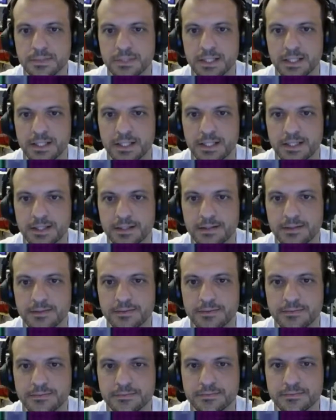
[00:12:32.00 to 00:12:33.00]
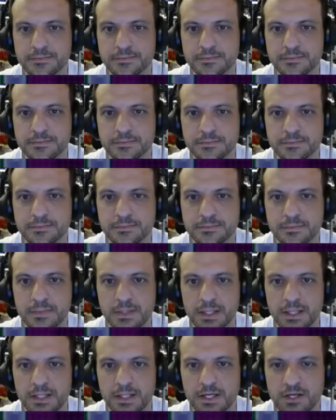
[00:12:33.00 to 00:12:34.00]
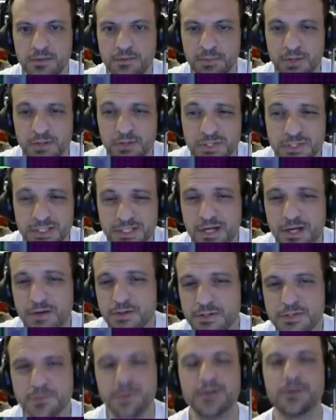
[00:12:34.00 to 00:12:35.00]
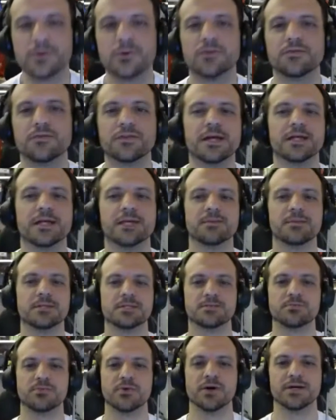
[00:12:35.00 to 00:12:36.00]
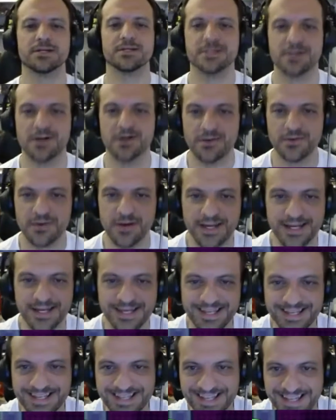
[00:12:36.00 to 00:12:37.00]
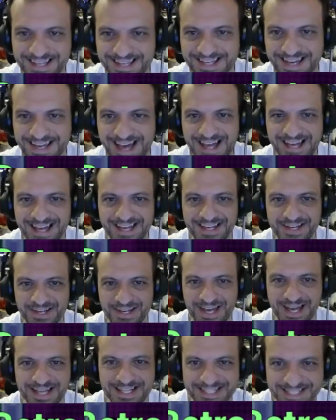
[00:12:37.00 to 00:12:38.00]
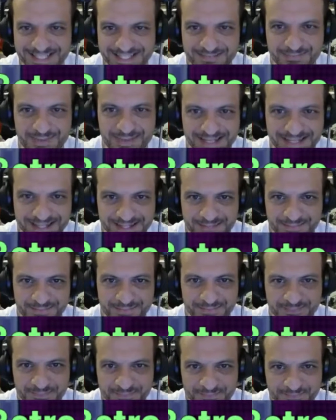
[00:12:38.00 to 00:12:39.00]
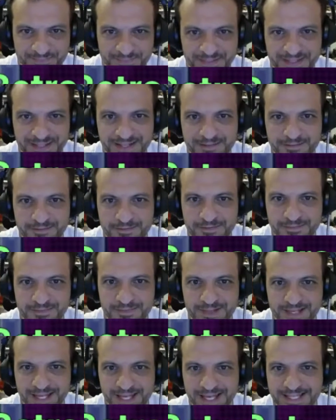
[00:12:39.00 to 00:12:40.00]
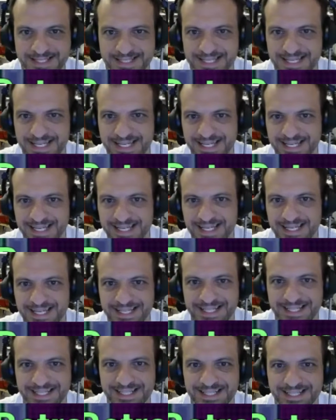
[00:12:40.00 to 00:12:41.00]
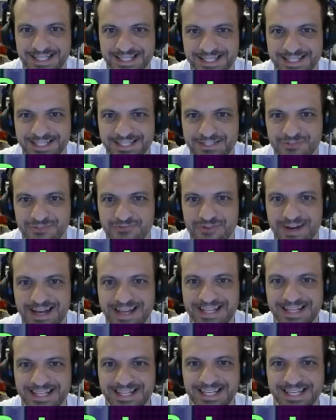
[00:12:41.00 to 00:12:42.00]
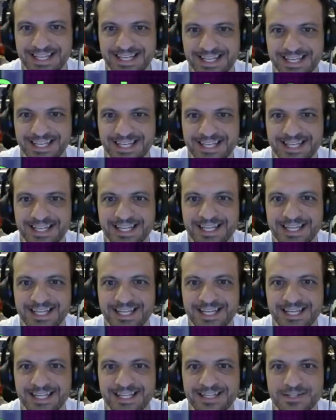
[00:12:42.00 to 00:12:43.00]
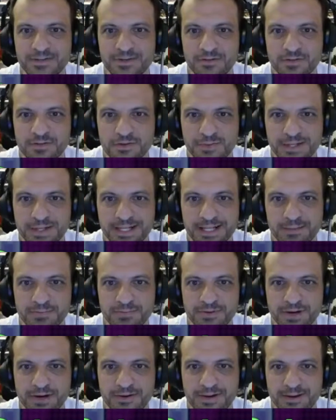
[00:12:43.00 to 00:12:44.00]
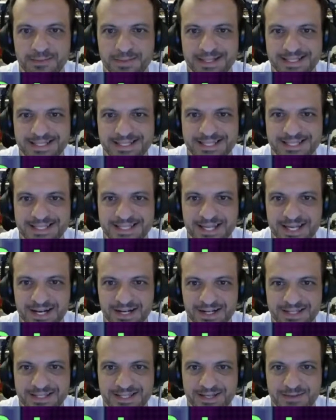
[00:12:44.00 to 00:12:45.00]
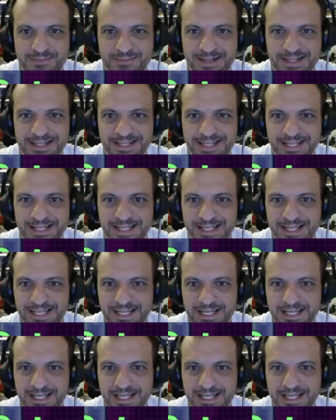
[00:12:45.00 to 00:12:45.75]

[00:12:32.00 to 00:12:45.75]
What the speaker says: Look at it. The computer knows where all of the enemy sprites are, right? It can just make them hit it directly. So you have to really program it to suck so badly.